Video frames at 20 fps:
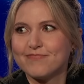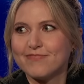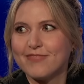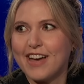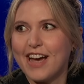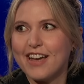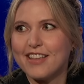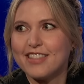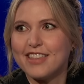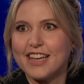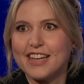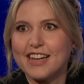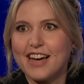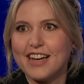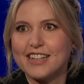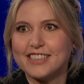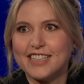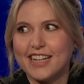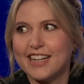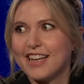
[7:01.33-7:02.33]
You're I think
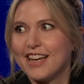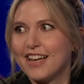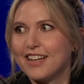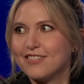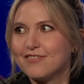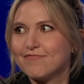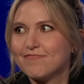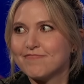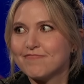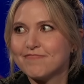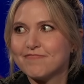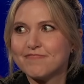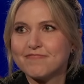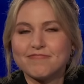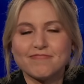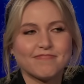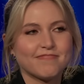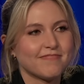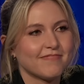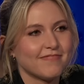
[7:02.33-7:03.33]
I did it. You
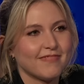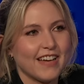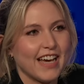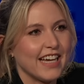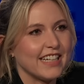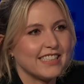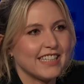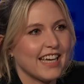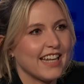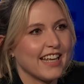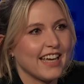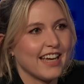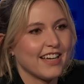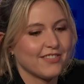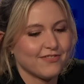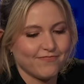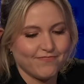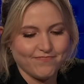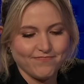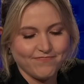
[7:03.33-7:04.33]
did. You did. I did it.
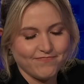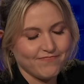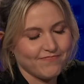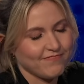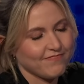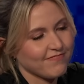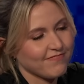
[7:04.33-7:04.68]
Flawless.